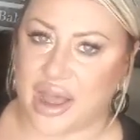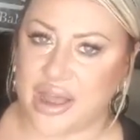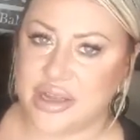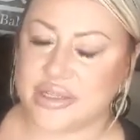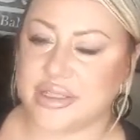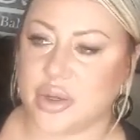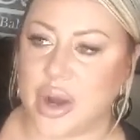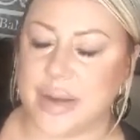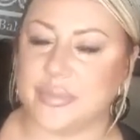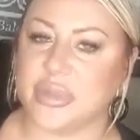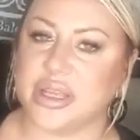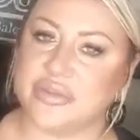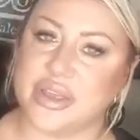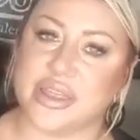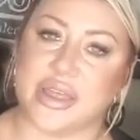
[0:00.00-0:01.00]
So I'm leaving
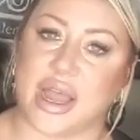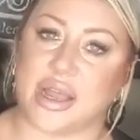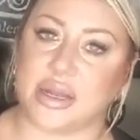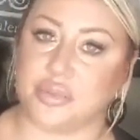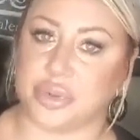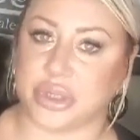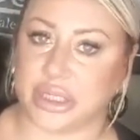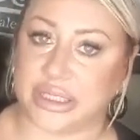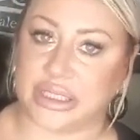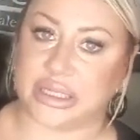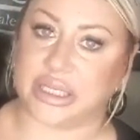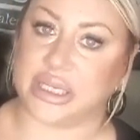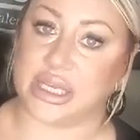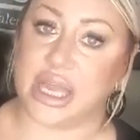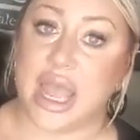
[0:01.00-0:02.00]
that completely
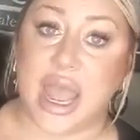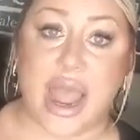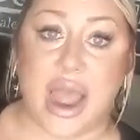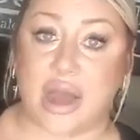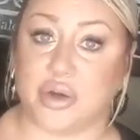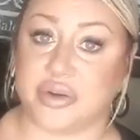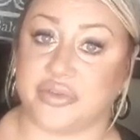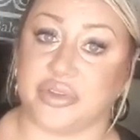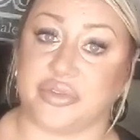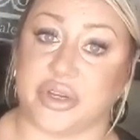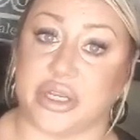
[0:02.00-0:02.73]
out of the video.